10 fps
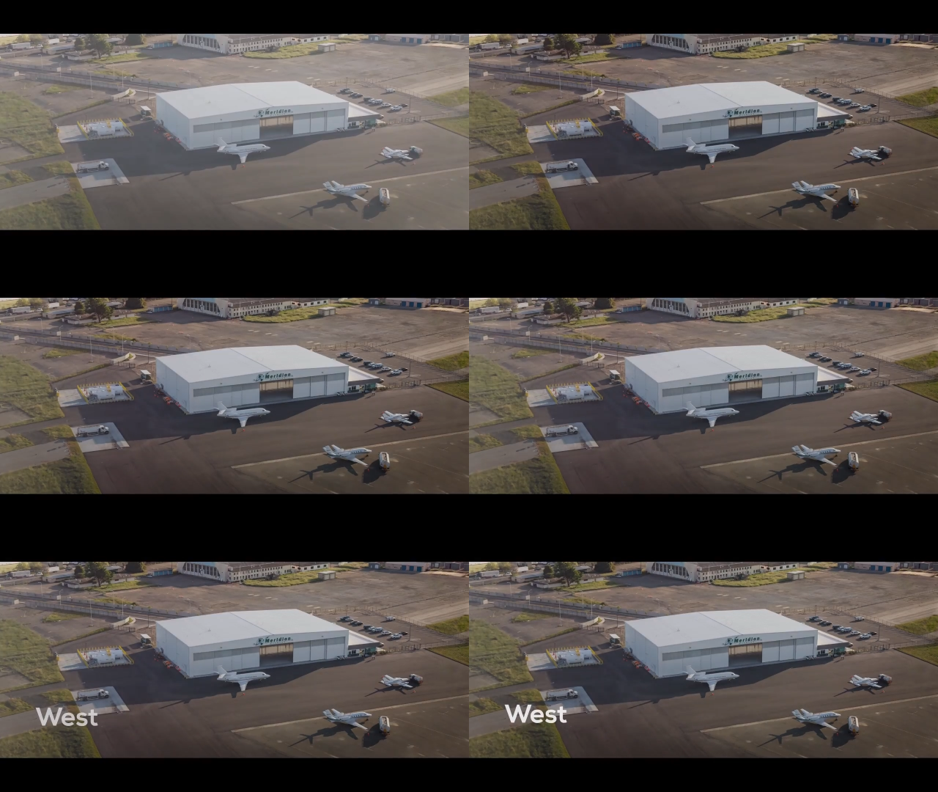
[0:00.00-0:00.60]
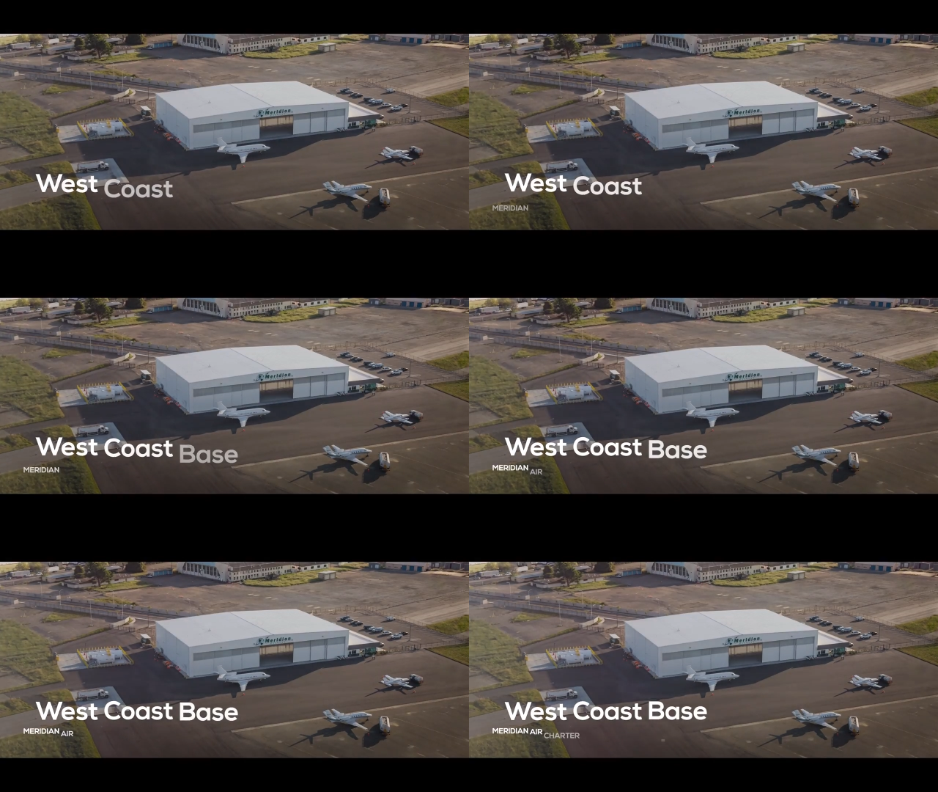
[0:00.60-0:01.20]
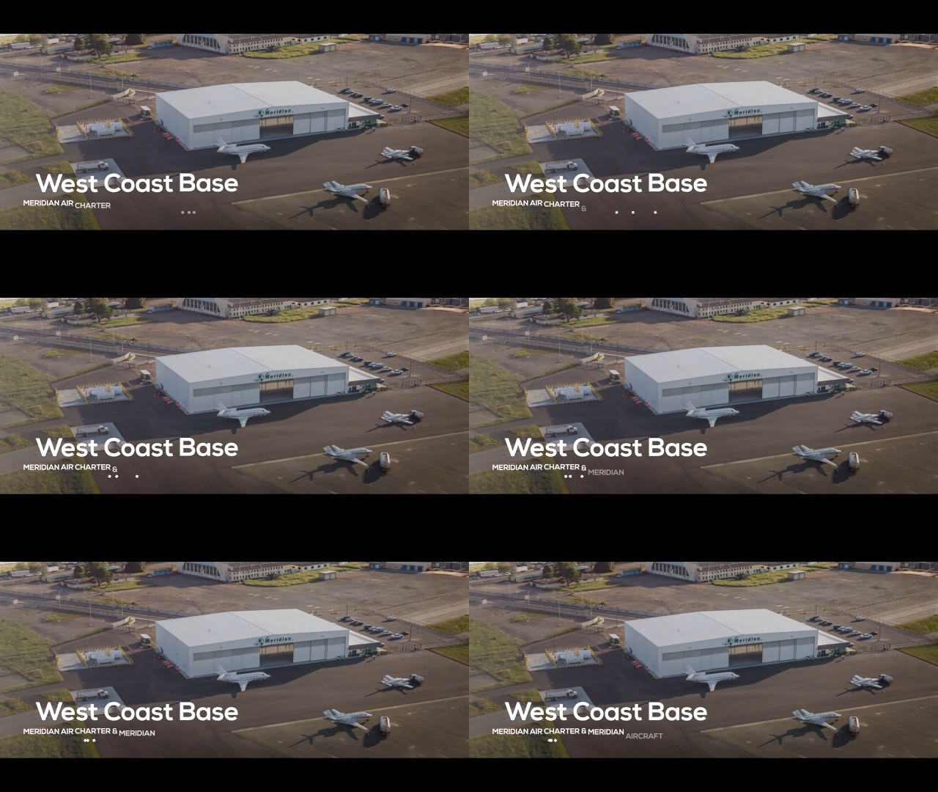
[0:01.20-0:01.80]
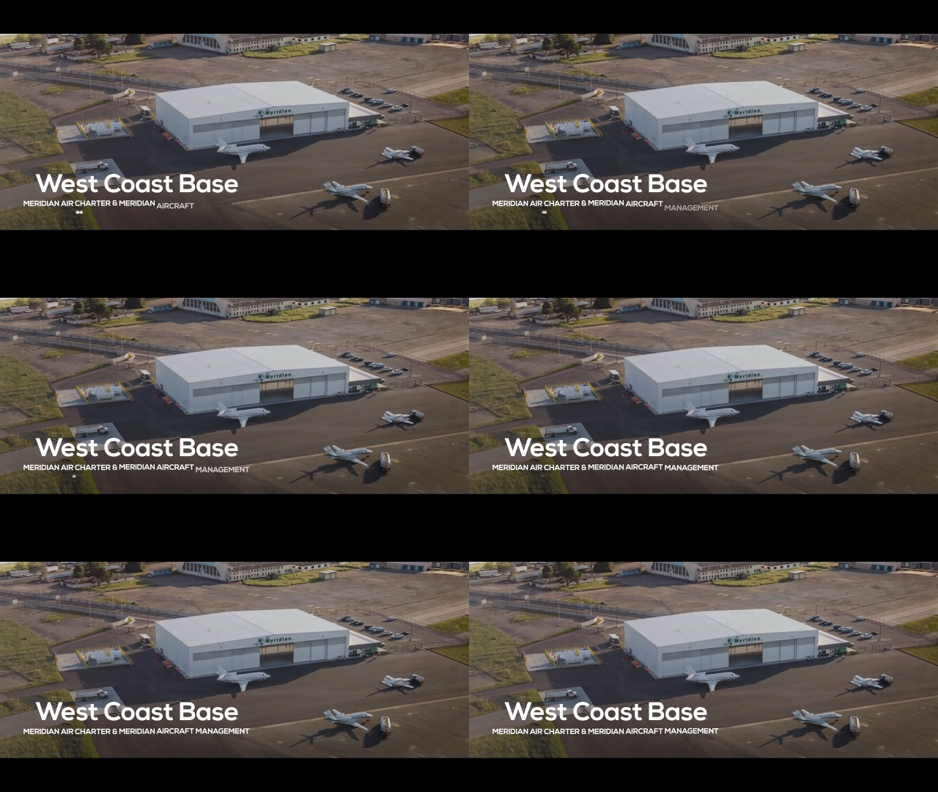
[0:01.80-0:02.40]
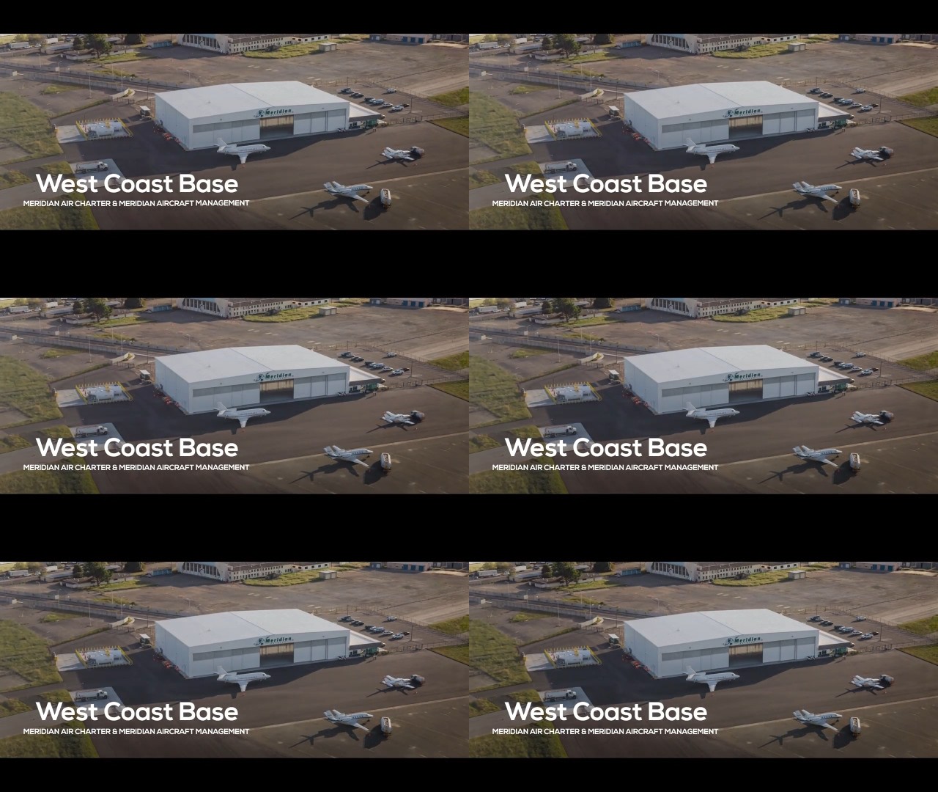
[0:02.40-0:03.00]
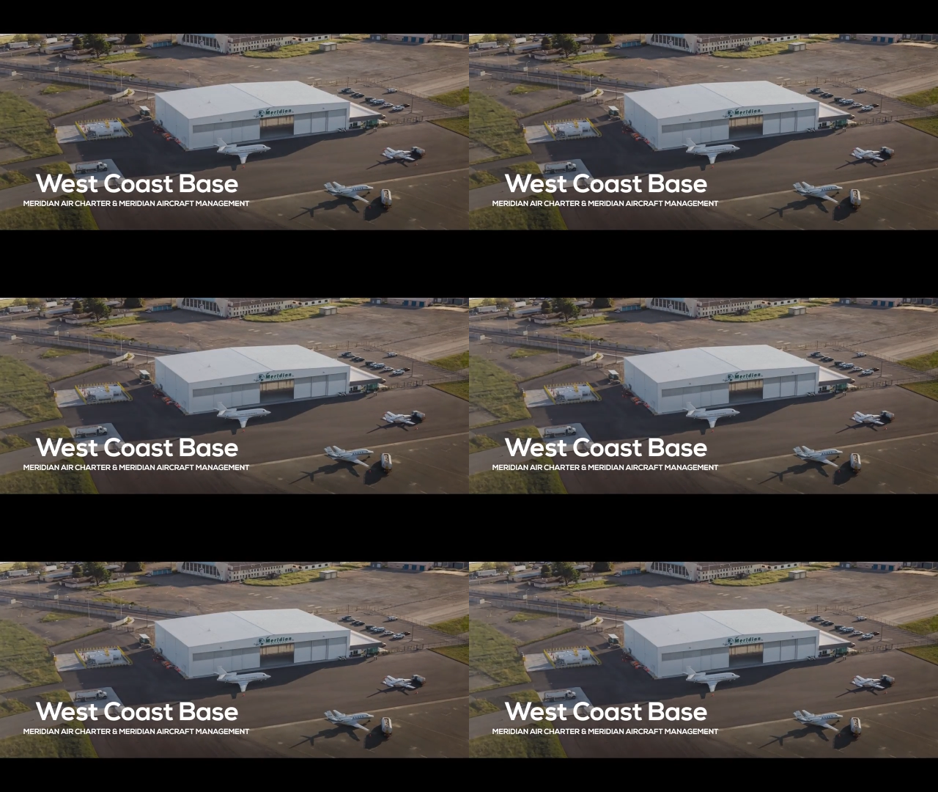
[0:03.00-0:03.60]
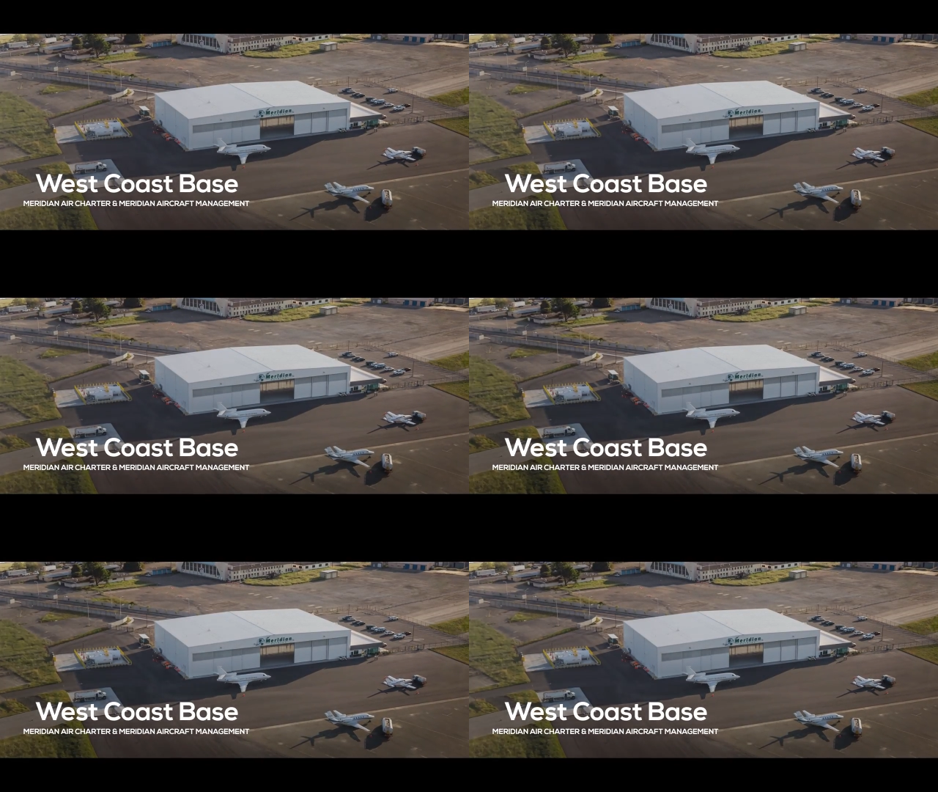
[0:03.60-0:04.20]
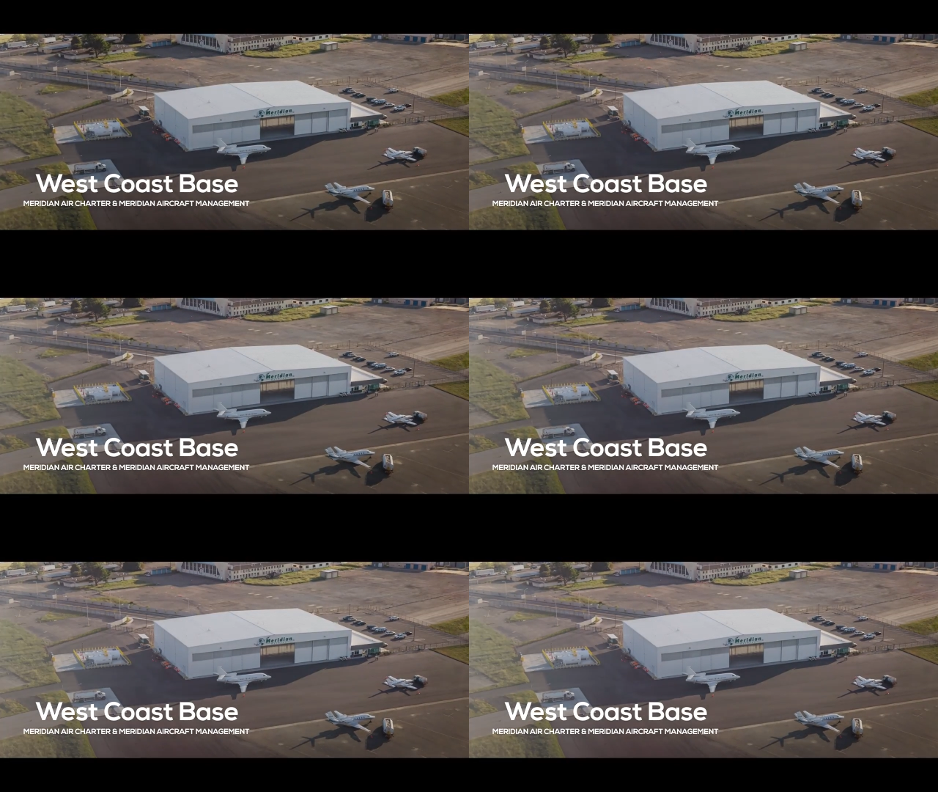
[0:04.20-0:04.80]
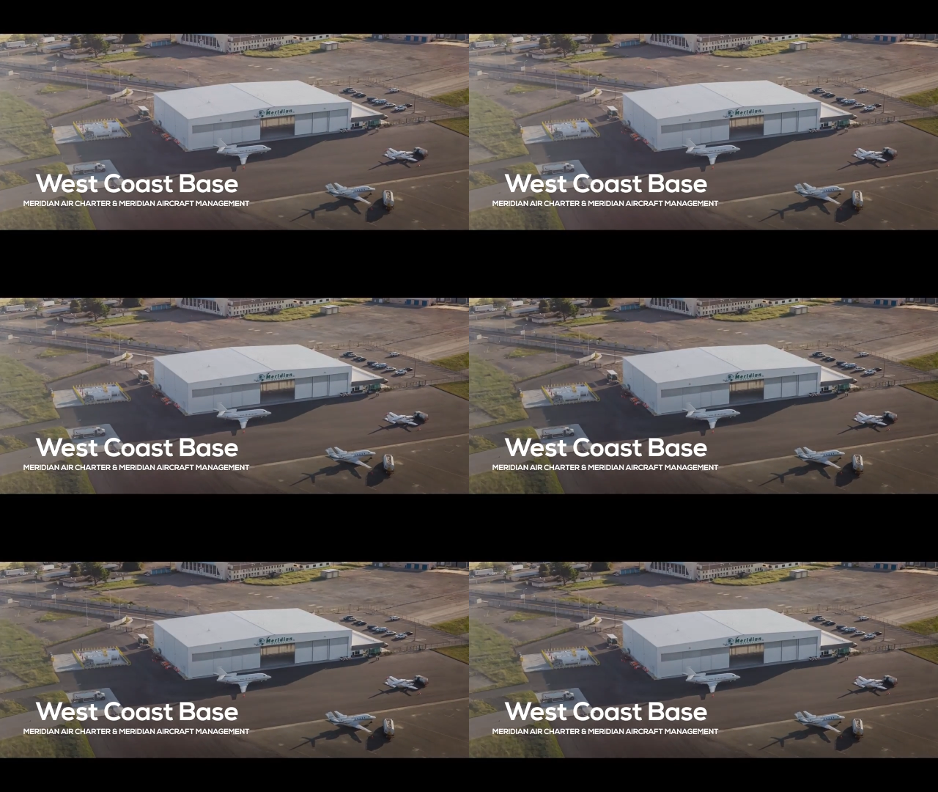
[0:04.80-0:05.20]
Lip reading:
[unreadable: no face in view]